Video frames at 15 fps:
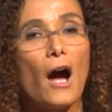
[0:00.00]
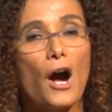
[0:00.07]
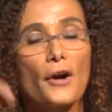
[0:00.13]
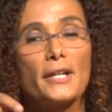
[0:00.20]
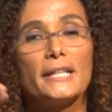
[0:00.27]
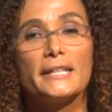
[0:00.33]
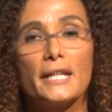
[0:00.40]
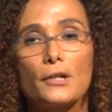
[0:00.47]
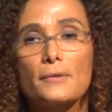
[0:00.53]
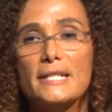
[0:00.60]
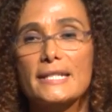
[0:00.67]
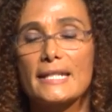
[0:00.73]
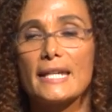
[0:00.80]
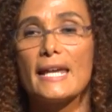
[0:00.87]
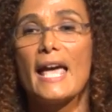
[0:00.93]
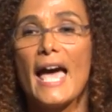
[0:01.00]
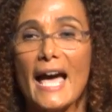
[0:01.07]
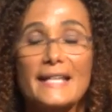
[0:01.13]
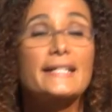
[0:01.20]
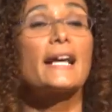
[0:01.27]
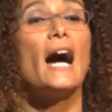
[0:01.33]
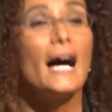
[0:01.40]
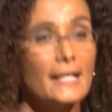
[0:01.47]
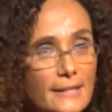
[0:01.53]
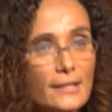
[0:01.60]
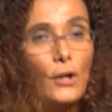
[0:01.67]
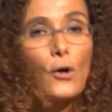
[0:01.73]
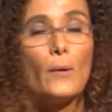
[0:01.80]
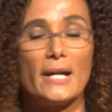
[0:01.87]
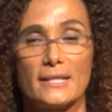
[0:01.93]
our illiteracy has
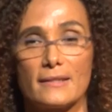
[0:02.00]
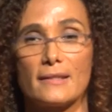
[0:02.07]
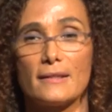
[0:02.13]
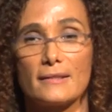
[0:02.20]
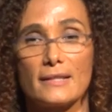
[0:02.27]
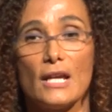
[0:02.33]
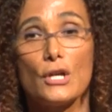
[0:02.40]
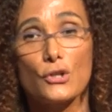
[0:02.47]
consequences,